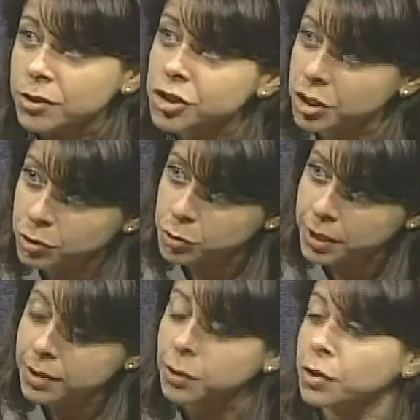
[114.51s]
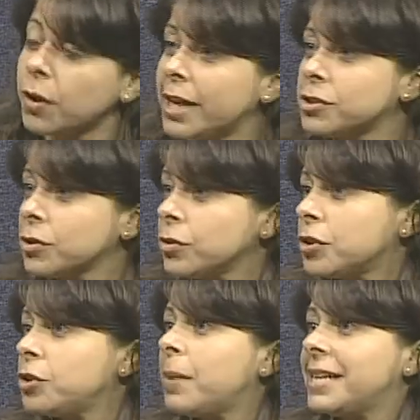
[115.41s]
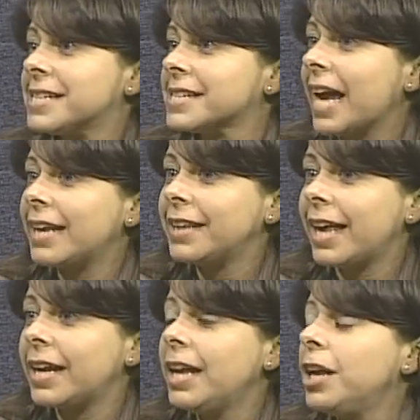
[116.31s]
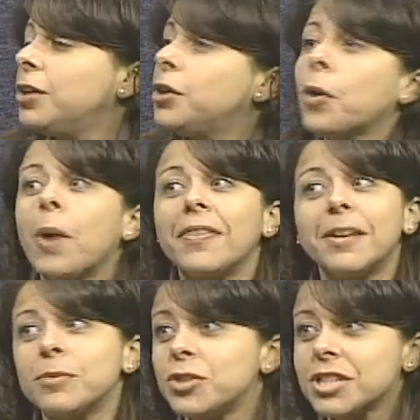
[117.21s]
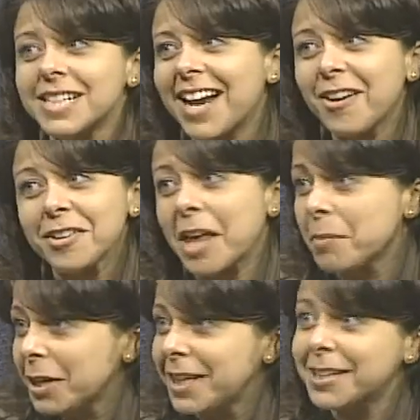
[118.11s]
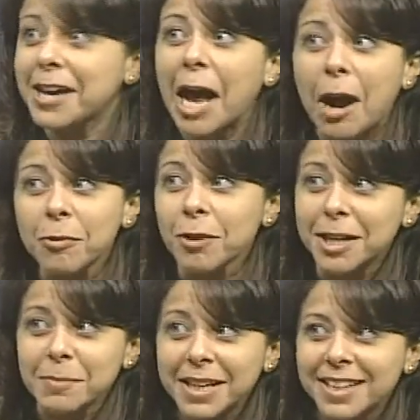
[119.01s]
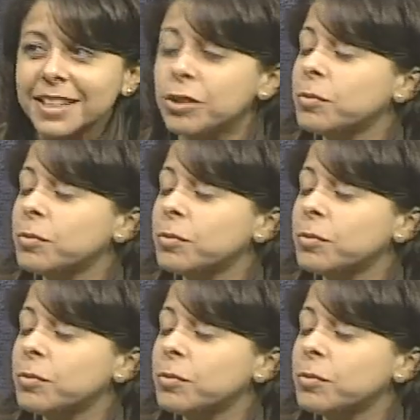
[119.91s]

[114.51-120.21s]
children or grandchildren, you may decide that you don't want them to just inherit that money outright immediately.